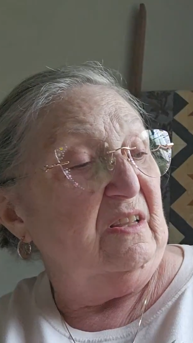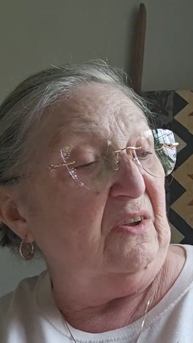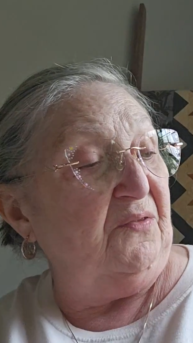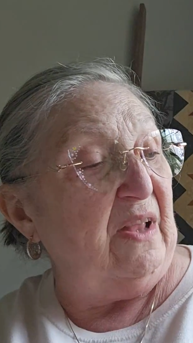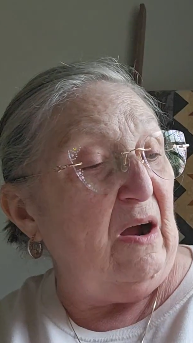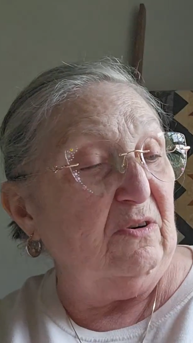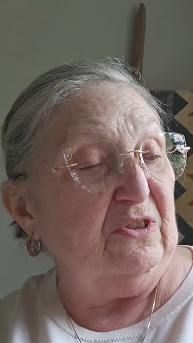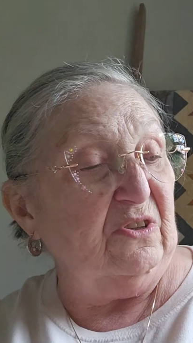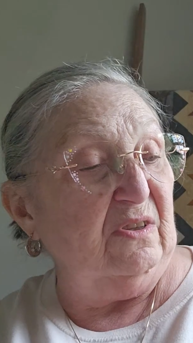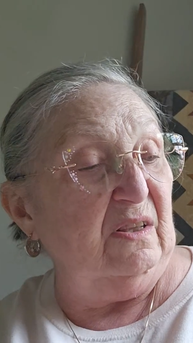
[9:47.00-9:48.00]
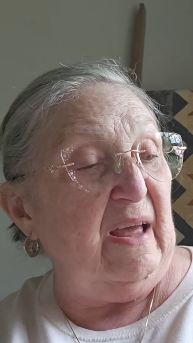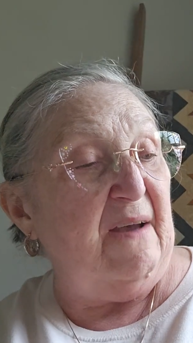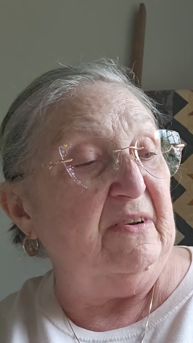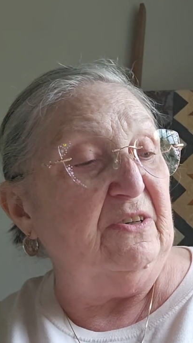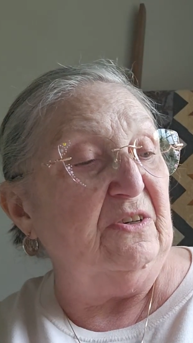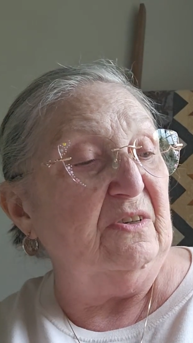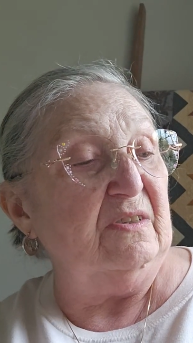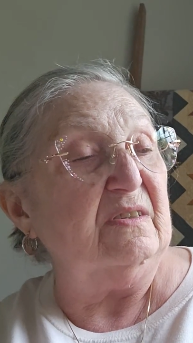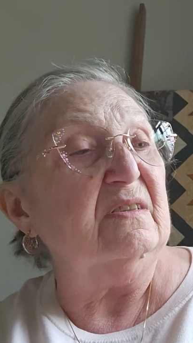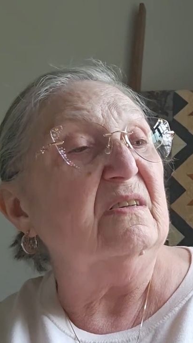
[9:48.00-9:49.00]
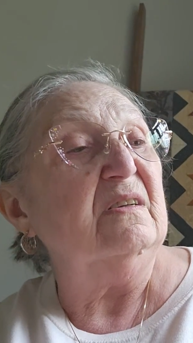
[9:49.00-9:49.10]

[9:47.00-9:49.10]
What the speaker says: The flowers are lavenders.